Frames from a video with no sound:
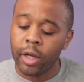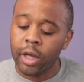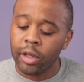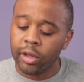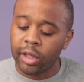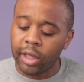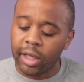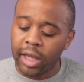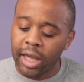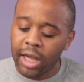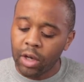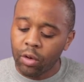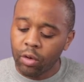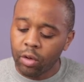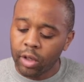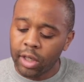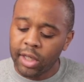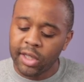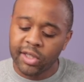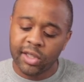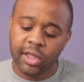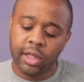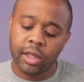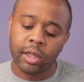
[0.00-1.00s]
The counter
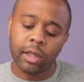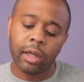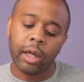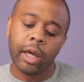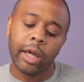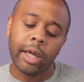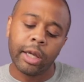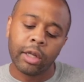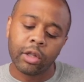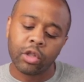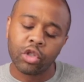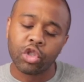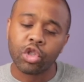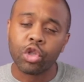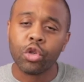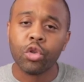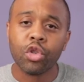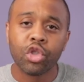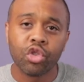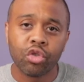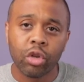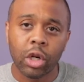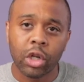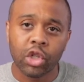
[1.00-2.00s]
isn't like too
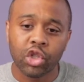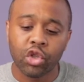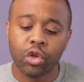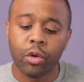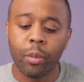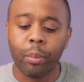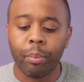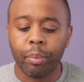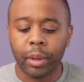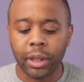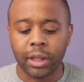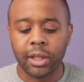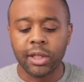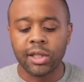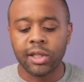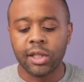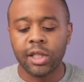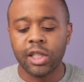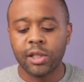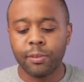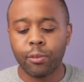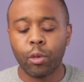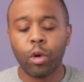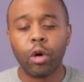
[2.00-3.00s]
structured, but this
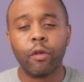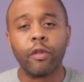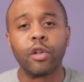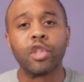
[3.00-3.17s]
is more